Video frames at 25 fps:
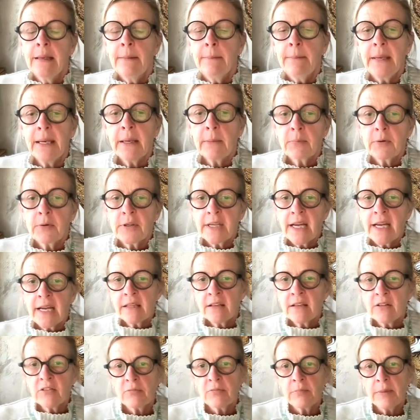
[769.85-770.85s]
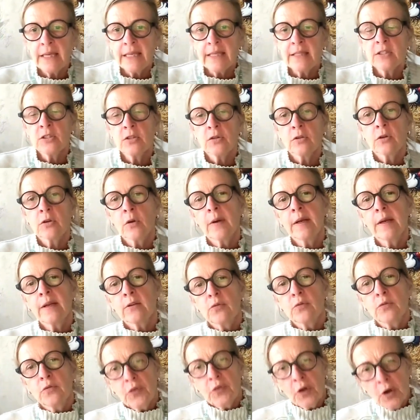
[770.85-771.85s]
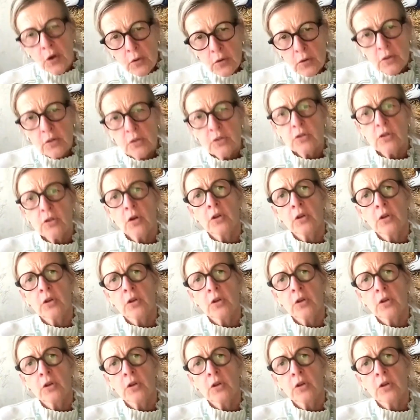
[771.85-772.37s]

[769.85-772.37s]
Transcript: Being productive means you're going to focus